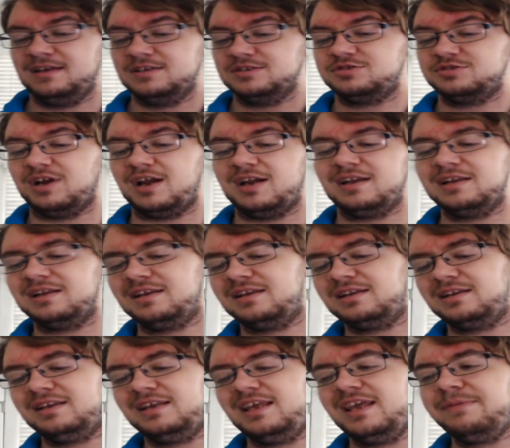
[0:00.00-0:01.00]
trying to
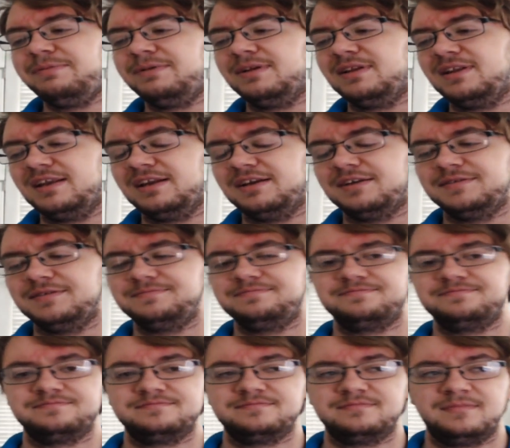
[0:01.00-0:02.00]
keep it a little,
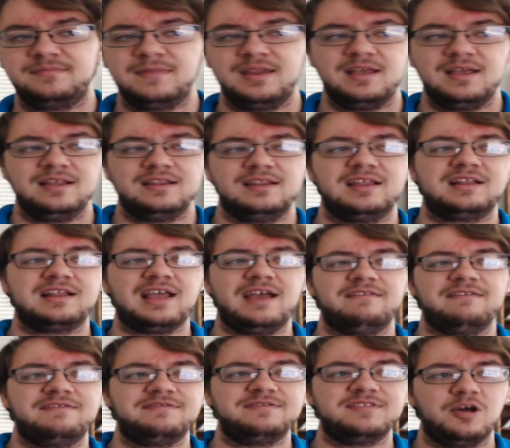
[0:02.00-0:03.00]
like, have
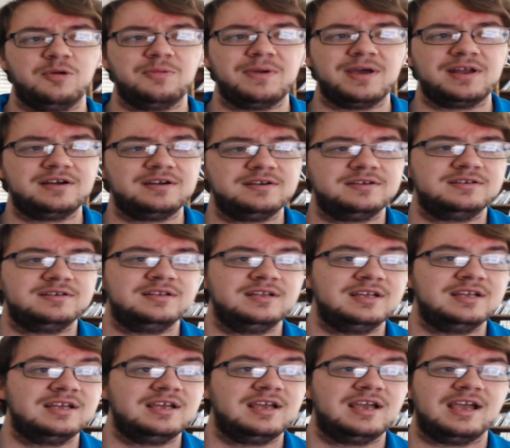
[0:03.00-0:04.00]
it flow better.
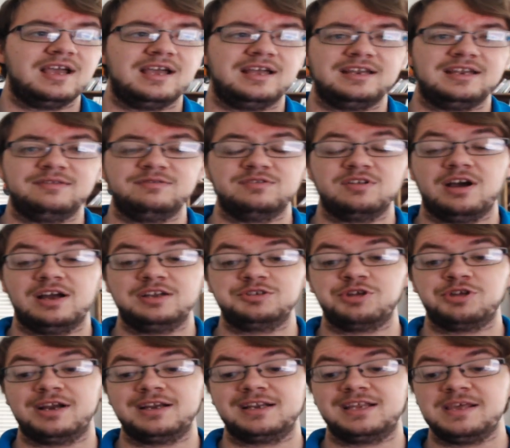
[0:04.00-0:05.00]
And even though I
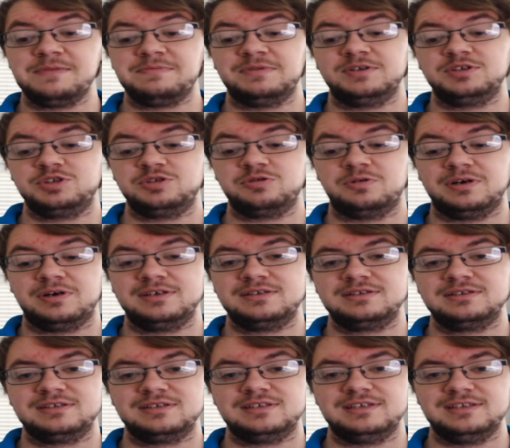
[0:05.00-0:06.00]
tried to keep it short,
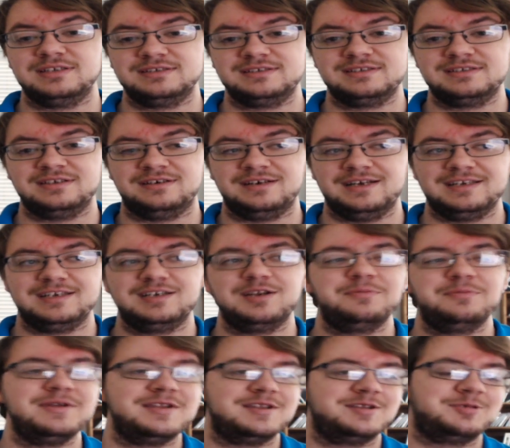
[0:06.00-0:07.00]
it still ended
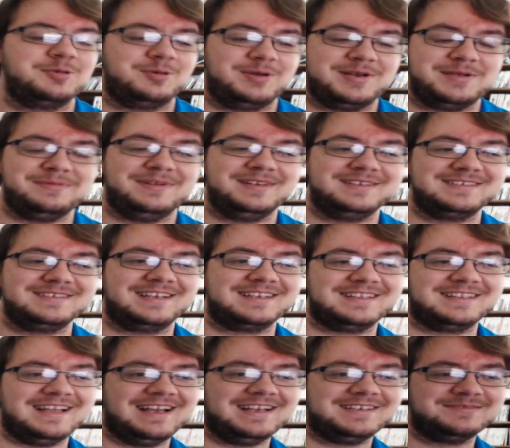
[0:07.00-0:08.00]
up being 20 minutes like the
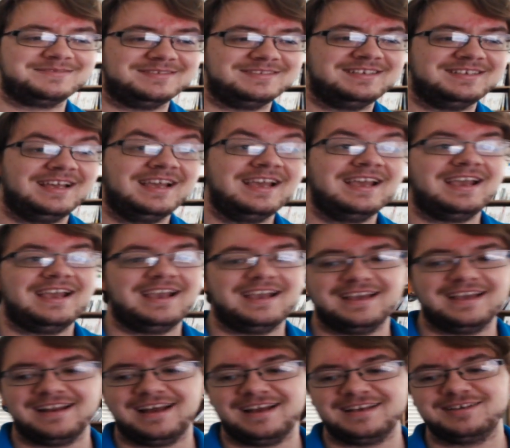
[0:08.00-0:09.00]
last one
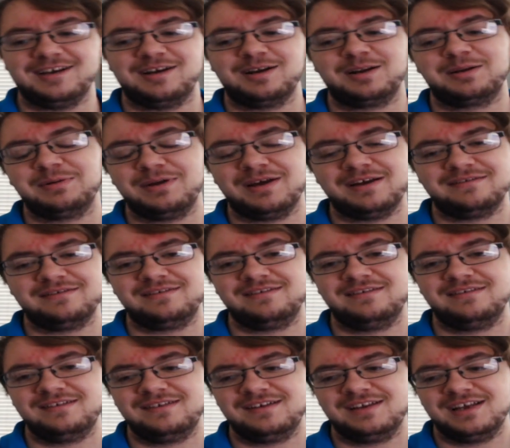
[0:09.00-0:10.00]
and I talked about
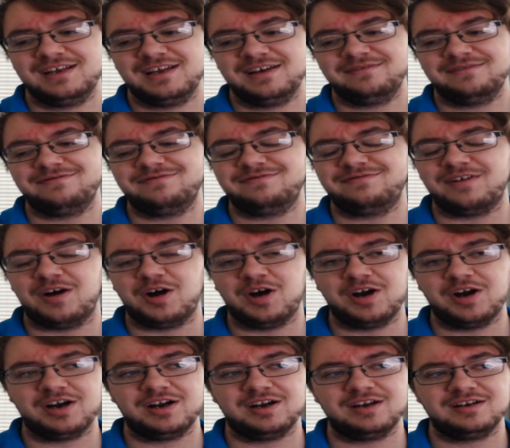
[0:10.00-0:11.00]

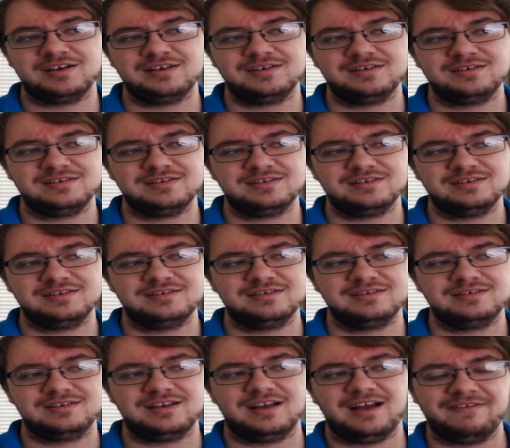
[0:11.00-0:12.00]
far.
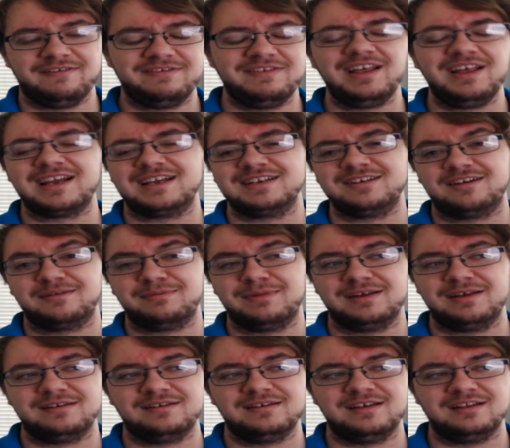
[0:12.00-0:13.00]
I feel like I talked
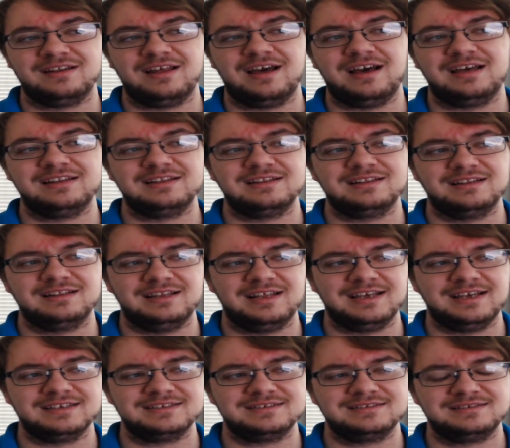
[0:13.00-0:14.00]
about a lot
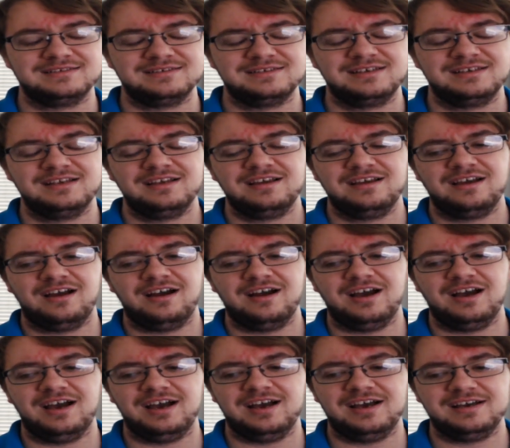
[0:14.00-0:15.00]
less,
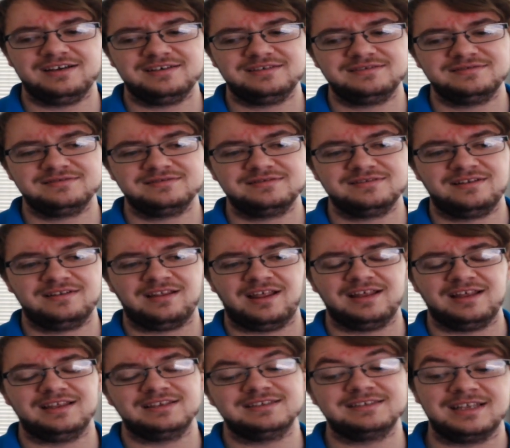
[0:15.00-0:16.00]
uh, a
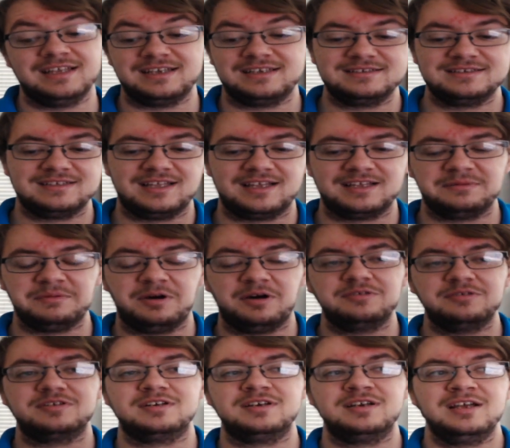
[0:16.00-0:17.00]
lot less things. Like the
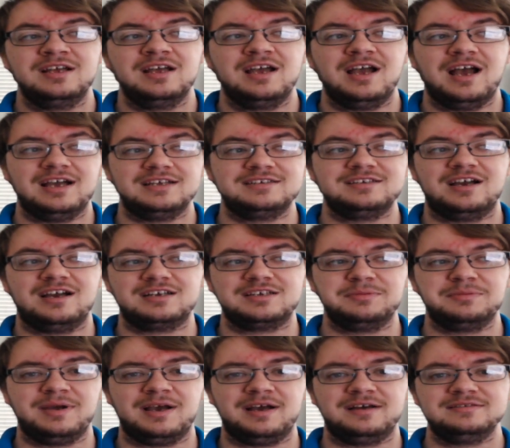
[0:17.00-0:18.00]
Beholder, I talked
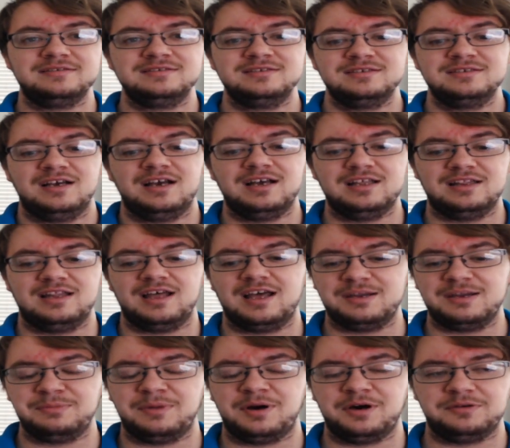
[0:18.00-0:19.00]
about a lot
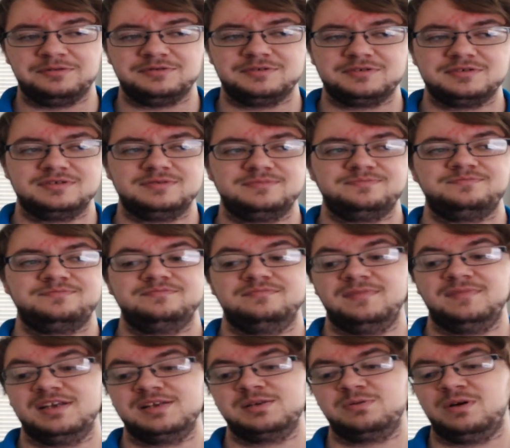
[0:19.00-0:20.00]
of Beholders.
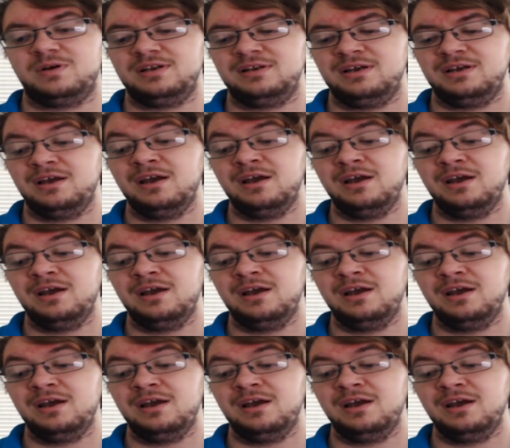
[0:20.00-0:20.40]
This one,